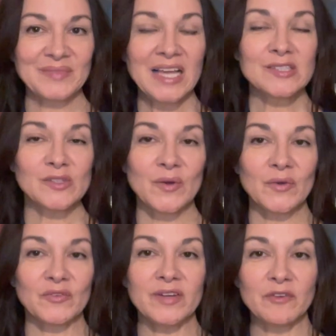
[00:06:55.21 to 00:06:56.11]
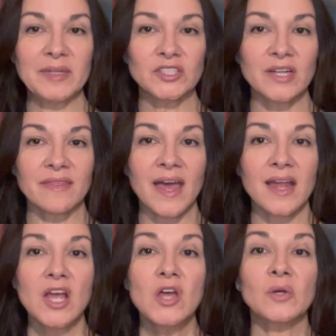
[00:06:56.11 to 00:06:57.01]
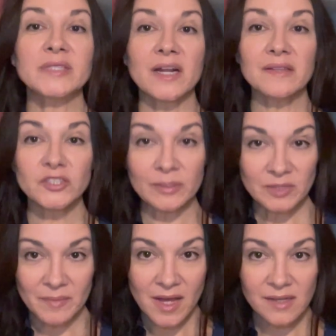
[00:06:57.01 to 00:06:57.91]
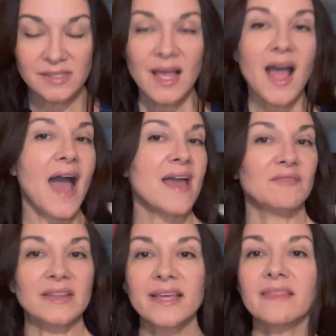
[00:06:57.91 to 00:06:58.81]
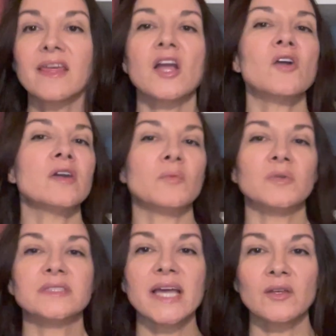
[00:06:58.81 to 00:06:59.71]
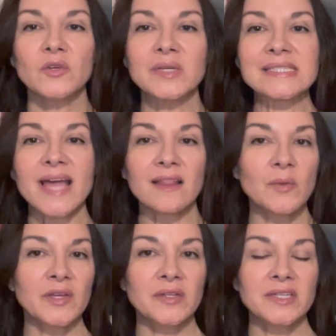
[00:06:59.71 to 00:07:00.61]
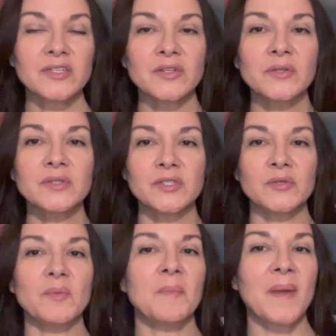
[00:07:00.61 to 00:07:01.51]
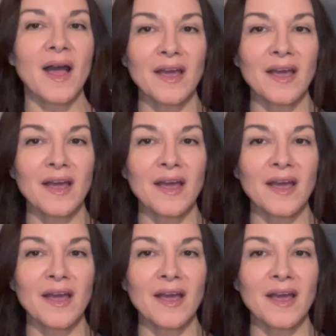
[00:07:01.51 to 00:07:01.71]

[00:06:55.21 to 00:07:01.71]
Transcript: So for information on that, go down in the description box. I have a link there. It will tell you exactly what you need to do to buy